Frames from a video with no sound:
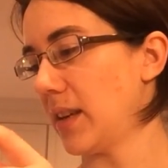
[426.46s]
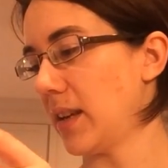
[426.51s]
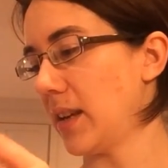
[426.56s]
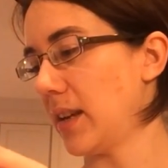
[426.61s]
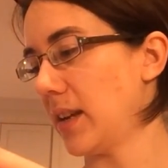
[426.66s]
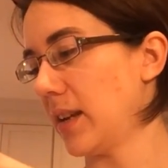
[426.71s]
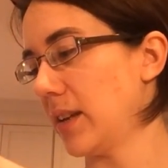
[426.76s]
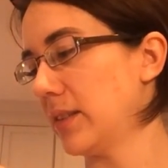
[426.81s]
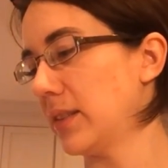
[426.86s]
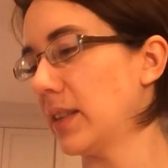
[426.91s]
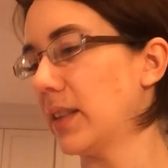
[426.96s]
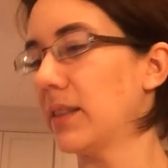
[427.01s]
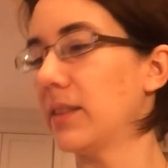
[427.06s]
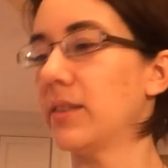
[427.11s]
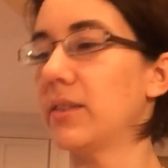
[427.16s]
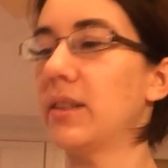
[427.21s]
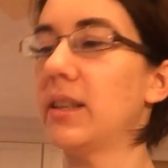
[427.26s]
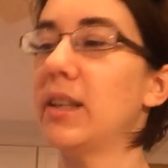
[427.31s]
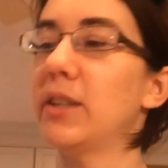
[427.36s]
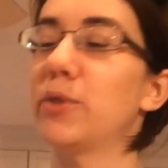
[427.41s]
And
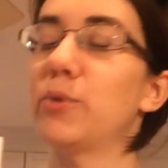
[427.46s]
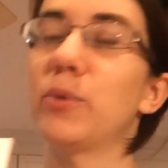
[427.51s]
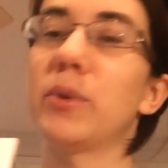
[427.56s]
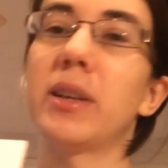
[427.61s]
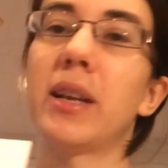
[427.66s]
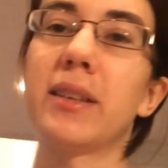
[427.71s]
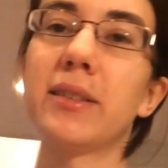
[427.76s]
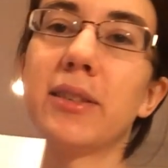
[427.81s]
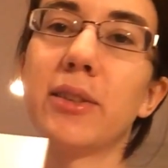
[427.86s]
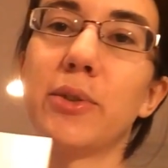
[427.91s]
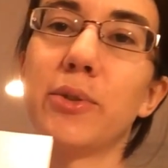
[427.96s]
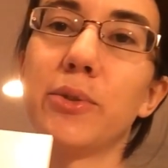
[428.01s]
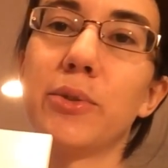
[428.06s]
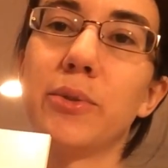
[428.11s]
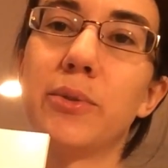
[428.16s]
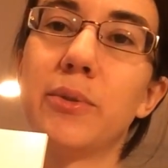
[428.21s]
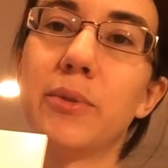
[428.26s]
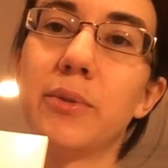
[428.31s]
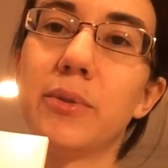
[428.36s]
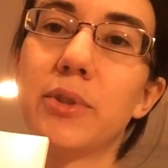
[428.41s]
then each one has
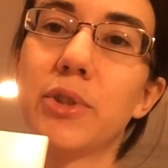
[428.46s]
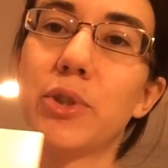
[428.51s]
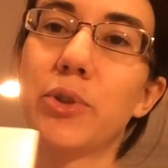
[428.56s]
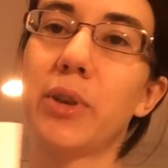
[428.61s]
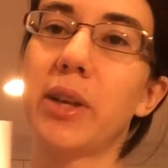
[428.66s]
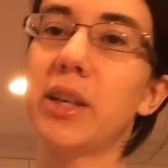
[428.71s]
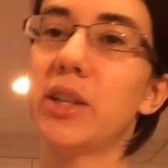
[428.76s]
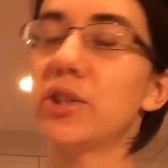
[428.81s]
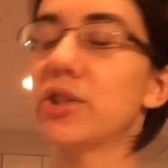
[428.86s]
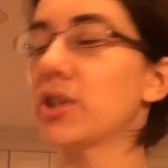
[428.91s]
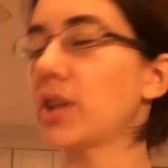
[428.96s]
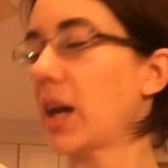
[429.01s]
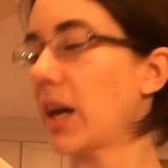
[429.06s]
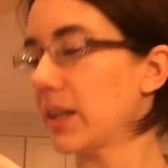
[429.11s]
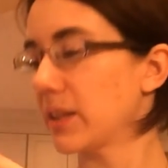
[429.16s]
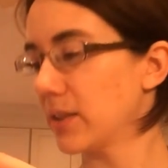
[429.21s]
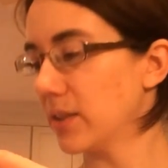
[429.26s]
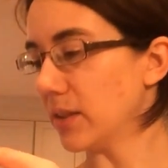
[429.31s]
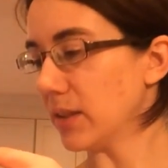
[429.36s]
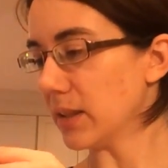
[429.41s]
little
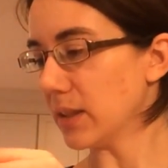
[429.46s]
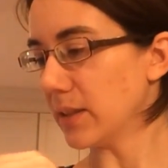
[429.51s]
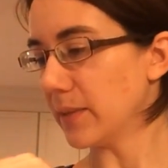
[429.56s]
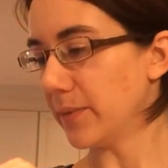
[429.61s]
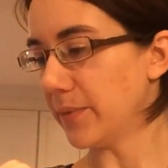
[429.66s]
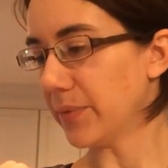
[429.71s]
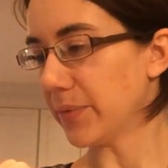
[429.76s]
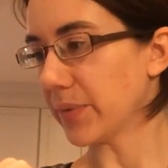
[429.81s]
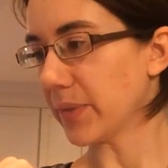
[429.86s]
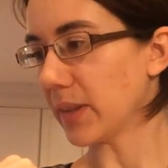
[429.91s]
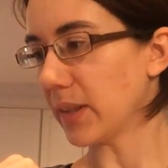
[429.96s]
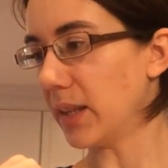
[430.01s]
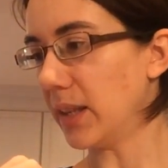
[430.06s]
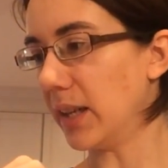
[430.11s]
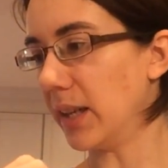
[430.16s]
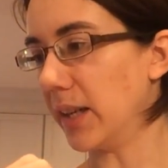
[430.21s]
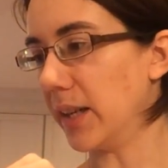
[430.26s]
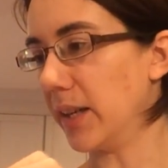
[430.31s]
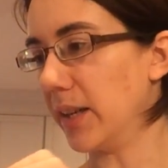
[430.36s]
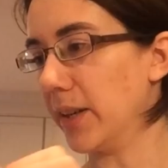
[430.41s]
screenshots
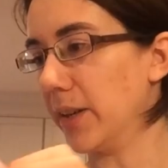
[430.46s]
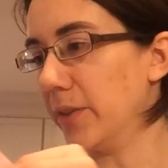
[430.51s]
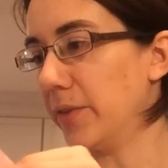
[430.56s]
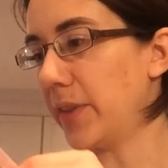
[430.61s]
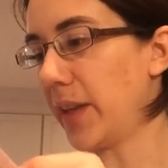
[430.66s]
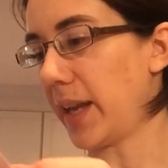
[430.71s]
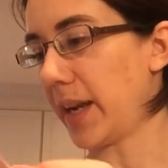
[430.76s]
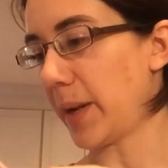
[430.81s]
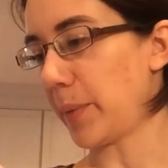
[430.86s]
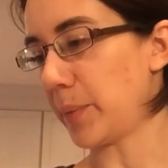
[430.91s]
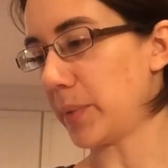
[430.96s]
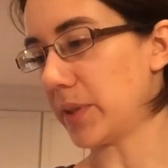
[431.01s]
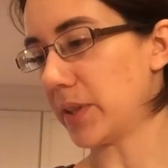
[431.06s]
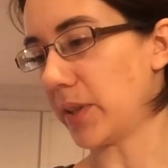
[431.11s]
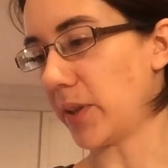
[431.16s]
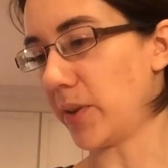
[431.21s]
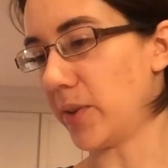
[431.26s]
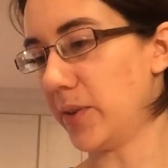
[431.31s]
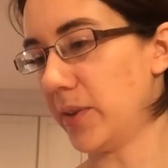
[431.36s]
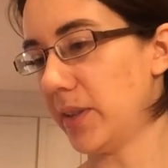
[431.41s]
of that
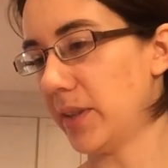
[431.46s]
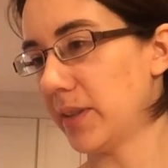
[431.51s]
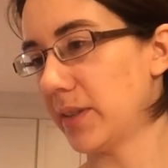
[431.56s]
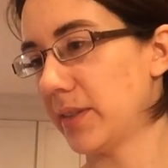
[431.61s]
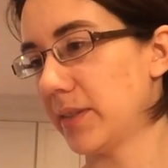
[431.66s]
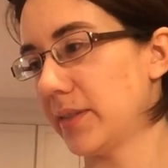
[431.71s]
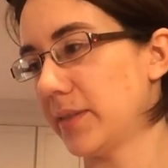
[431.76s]
episode.